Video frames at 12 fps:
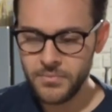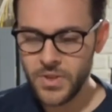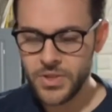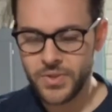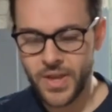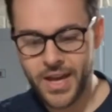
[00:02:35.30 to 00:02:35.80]

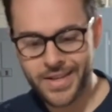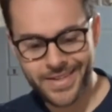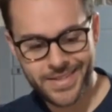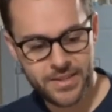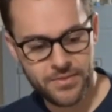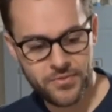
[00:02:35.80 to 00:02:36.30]
So that
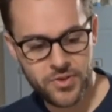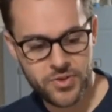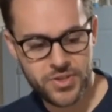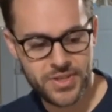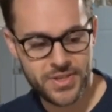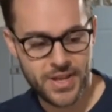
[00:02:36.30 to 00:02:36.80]
is the
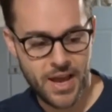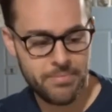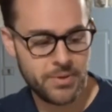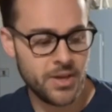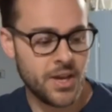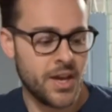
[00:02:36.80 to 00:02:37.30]
first
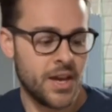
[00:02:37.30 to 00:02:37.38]
step.